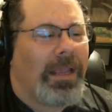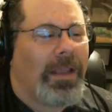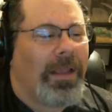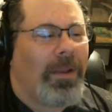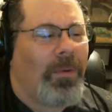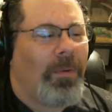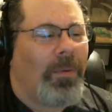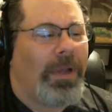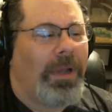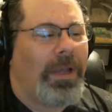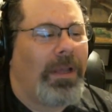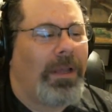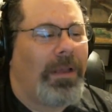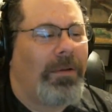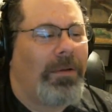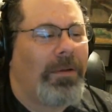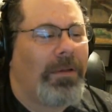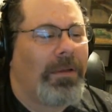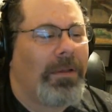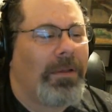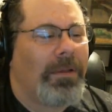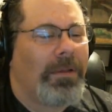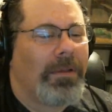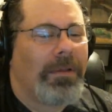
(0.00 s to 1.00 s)
Wow.
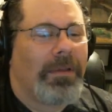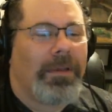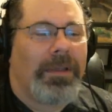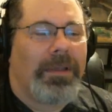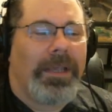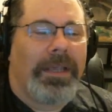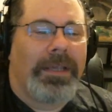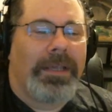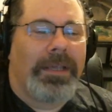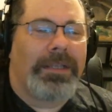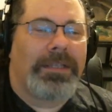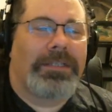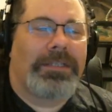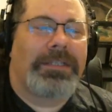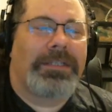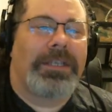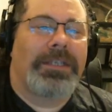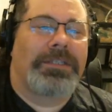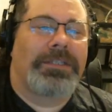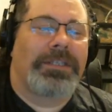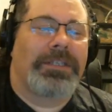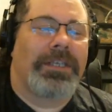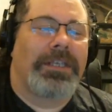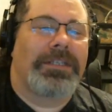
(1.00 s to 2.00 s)
And it
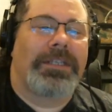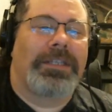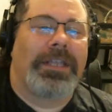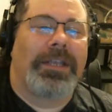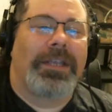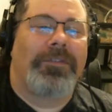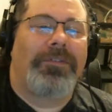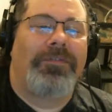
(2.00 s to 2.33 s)
says like